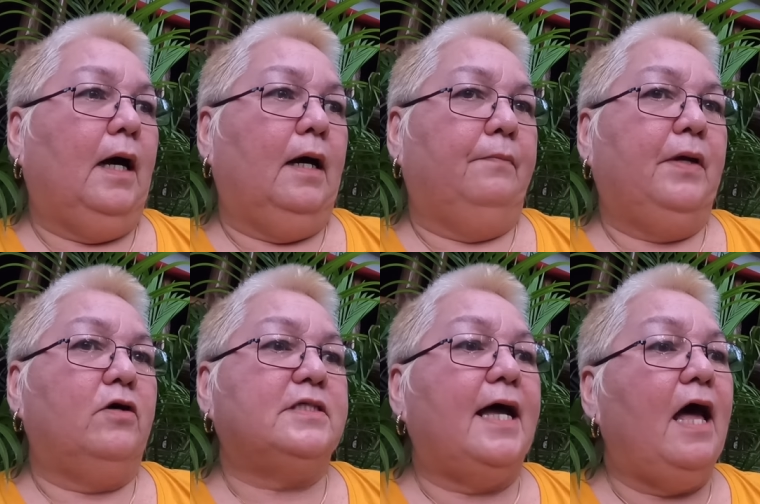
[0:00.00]
Uh,
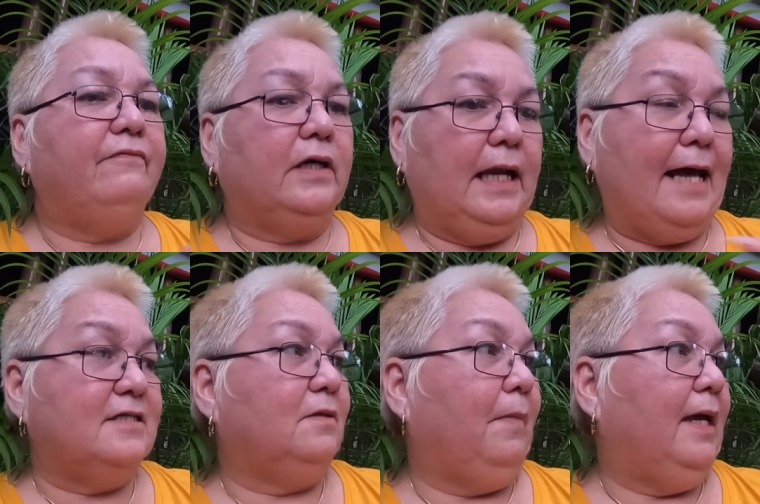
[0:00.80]
because I have a
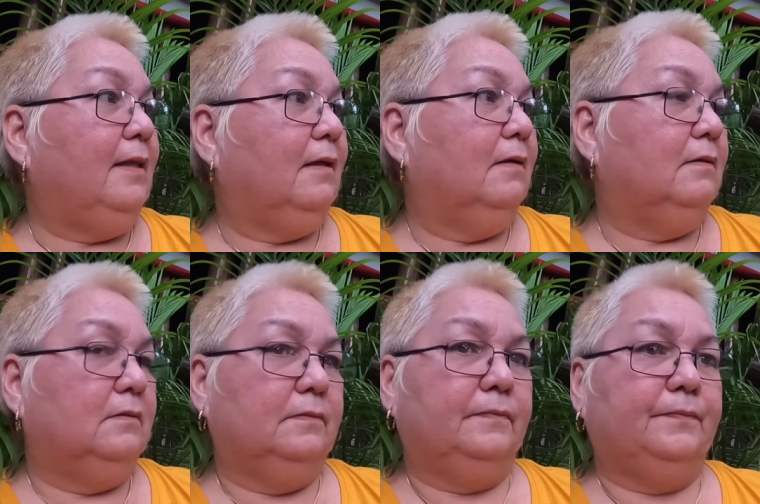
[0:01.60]
classmate
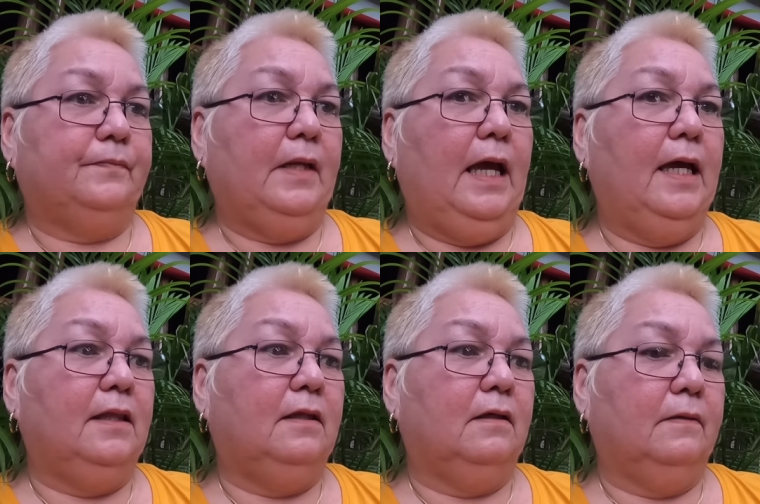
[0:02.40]

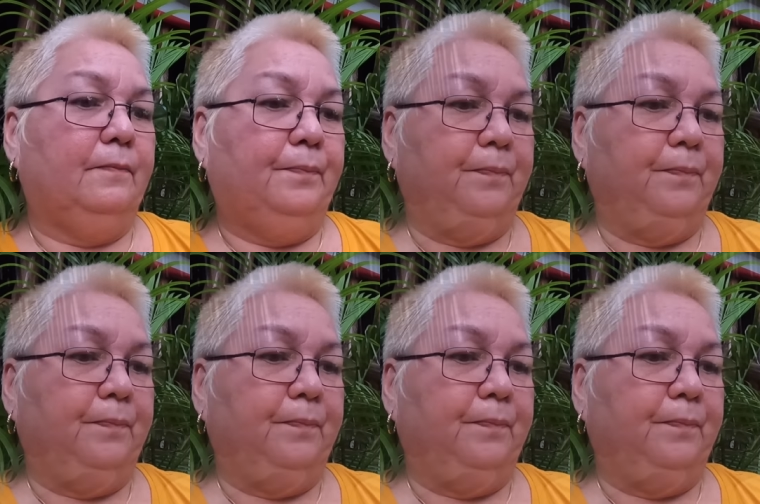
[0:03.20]
and uh,